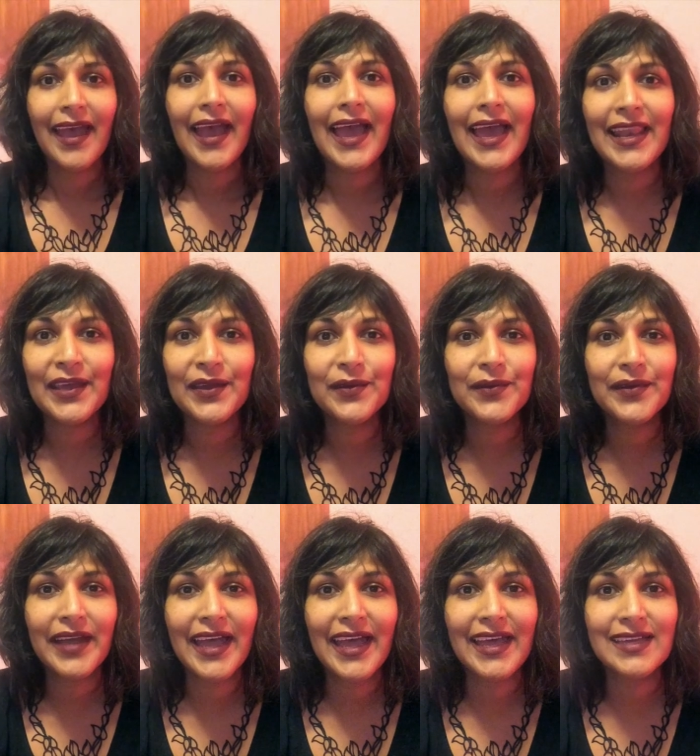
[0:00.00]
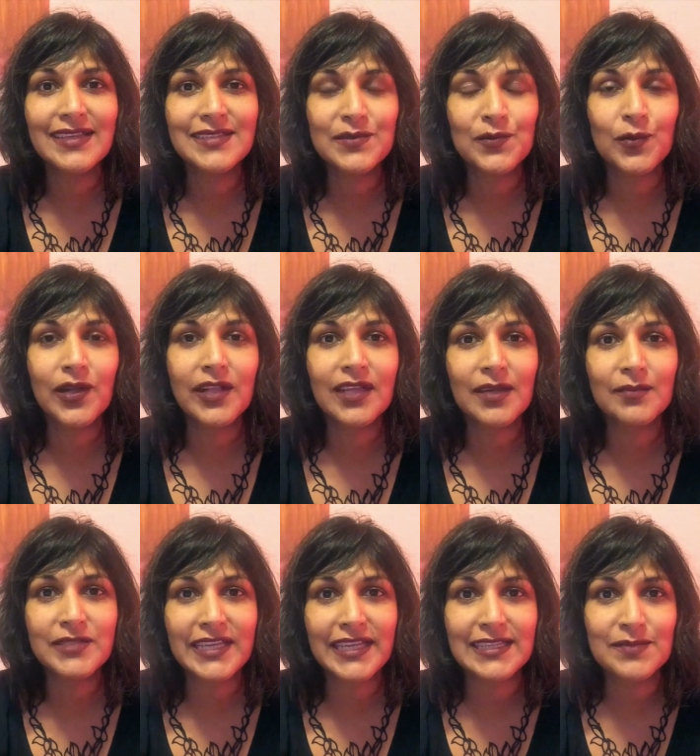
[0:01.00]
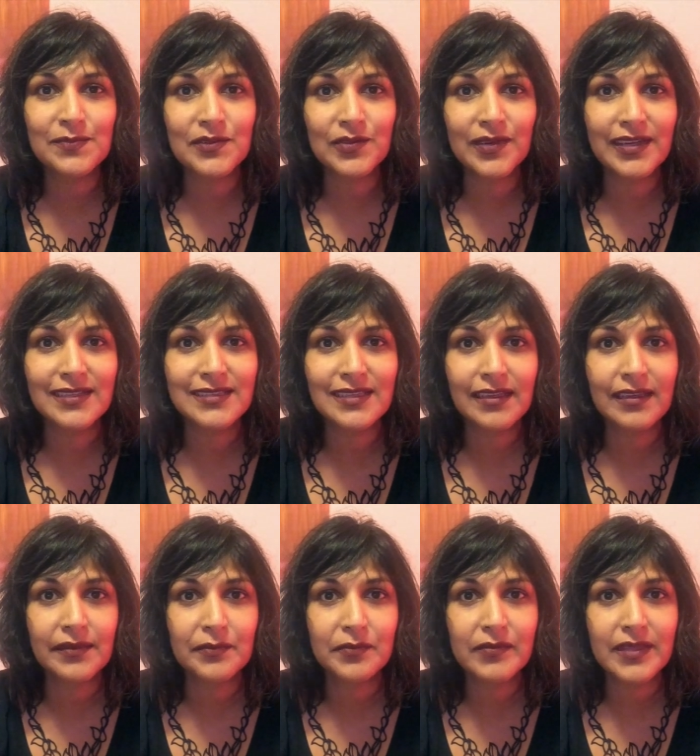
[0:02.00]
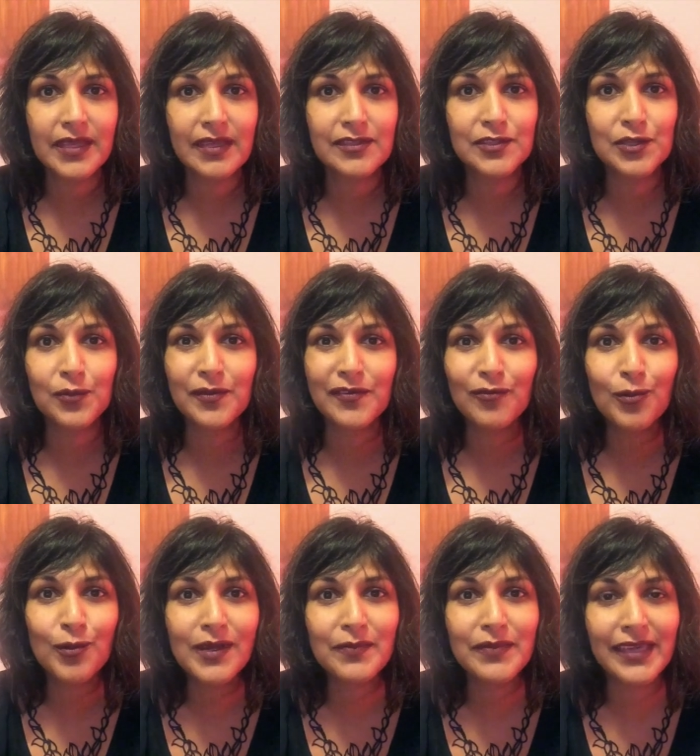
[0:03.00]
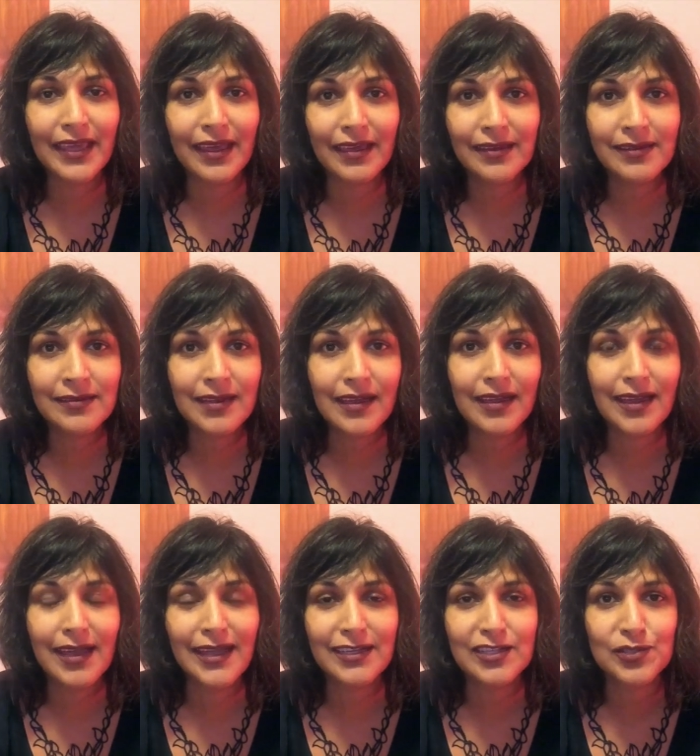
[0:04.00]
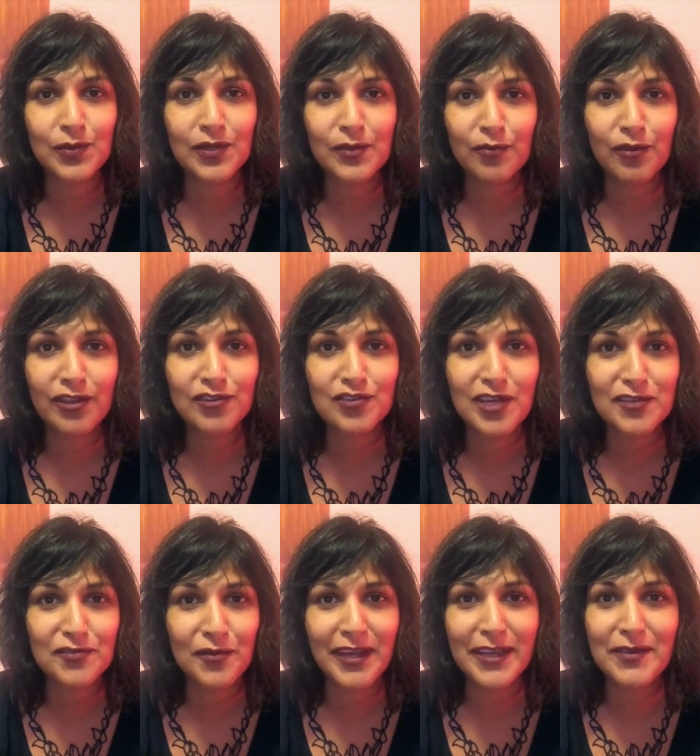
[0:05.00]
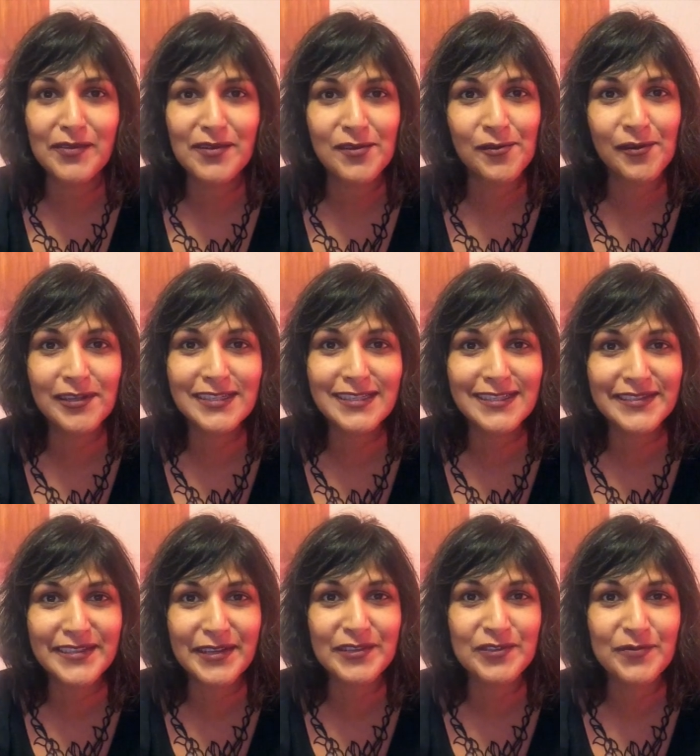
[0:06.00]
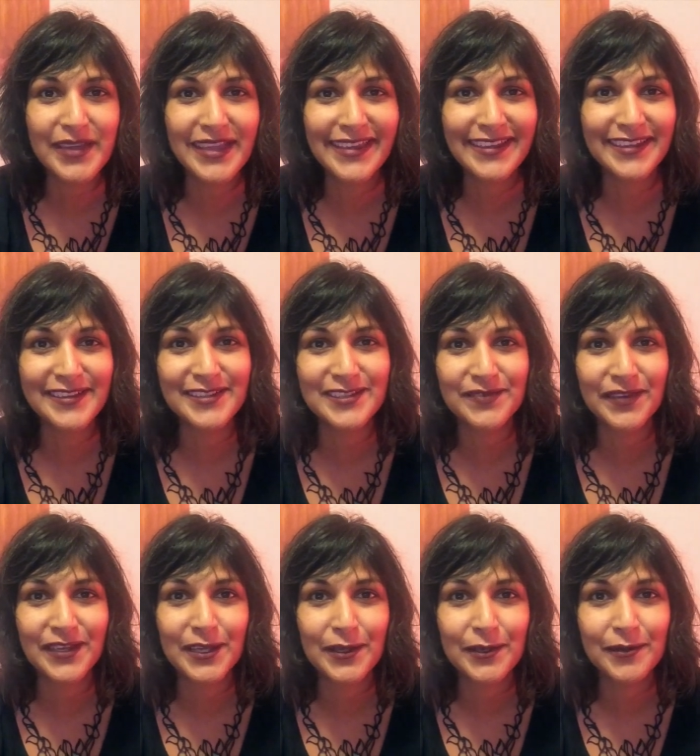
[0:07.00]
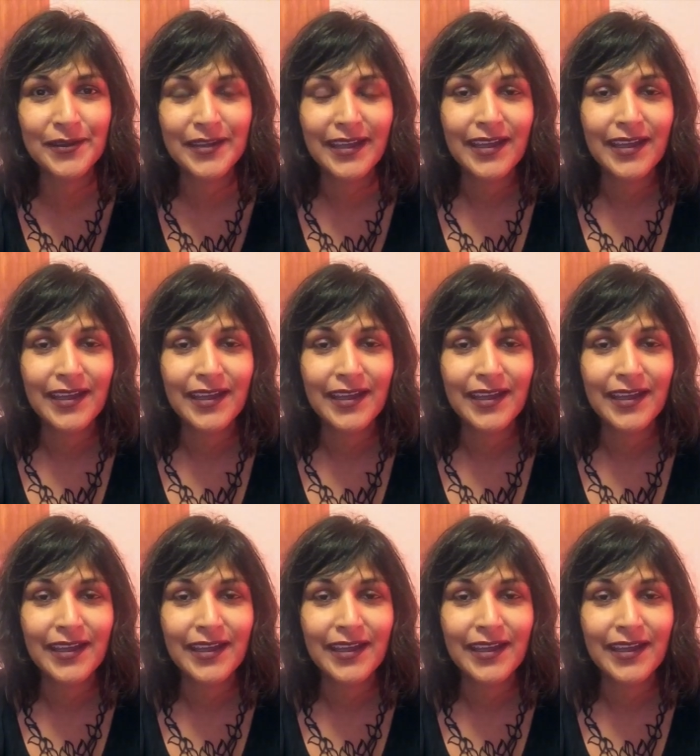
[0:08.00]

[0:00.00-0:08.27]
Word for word: Hello and welcome to Kismet Rising. So before I begin, I just want to apologize for any noises that you may hear in this video.